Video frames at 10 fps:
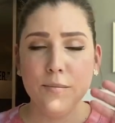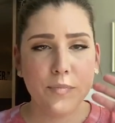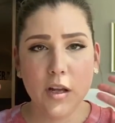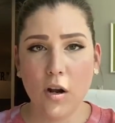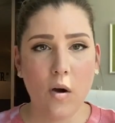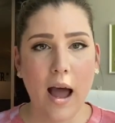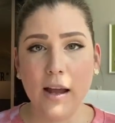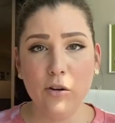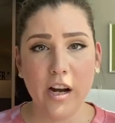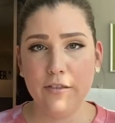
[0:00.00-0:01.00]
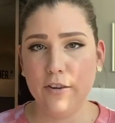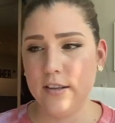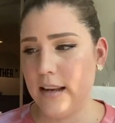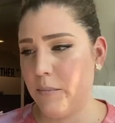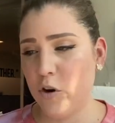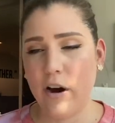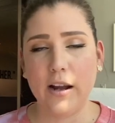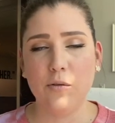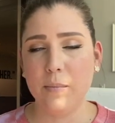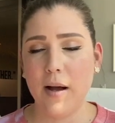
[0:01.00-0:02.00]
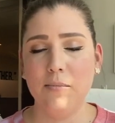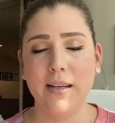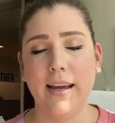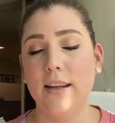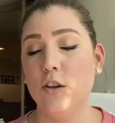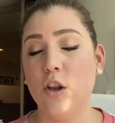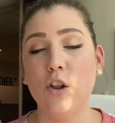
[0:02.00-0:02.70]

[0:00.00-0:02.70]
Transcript: You know, I don't care if you're Democrat or Republican.